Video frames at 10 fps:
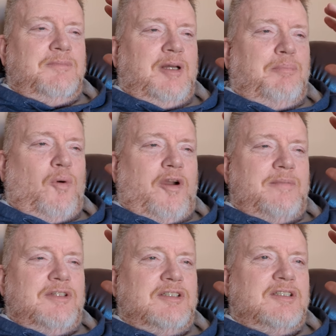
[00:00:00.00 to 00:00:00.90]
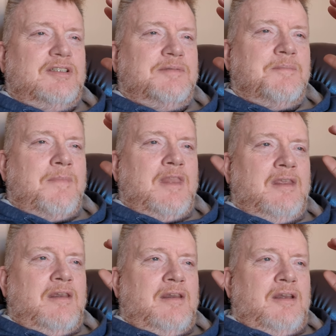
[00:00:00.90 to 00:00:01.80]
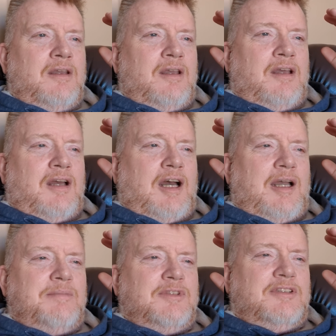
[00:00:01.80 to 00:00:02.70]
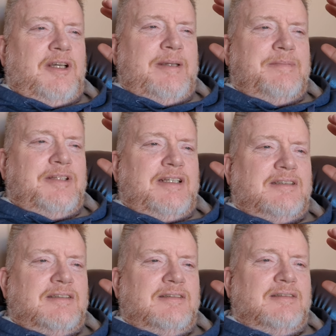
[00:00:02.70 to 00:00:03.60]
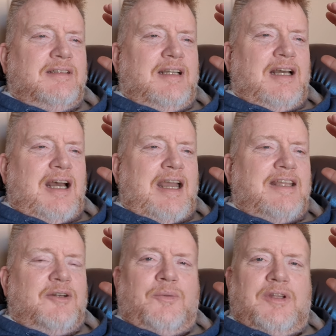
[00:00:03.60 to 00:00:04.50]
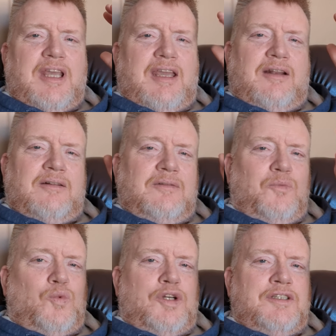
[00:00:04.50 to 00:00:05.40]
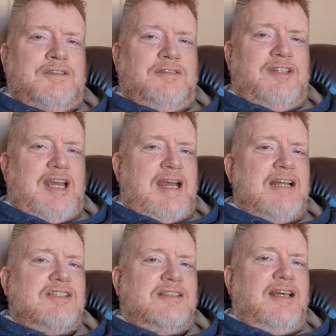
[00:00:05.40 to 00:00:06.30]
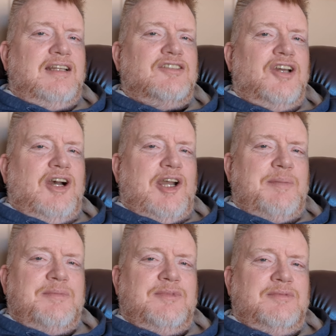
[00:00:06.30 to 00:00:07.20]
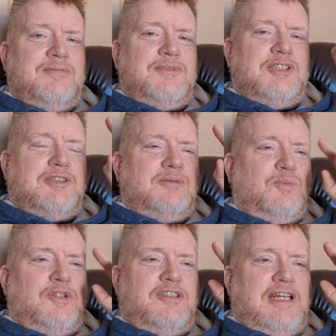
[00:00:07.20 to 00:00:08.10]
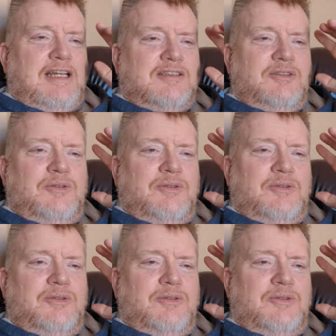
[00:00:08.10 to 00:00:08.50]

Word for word: appointments. I'm the type that I can only handle one task at a time, just one task.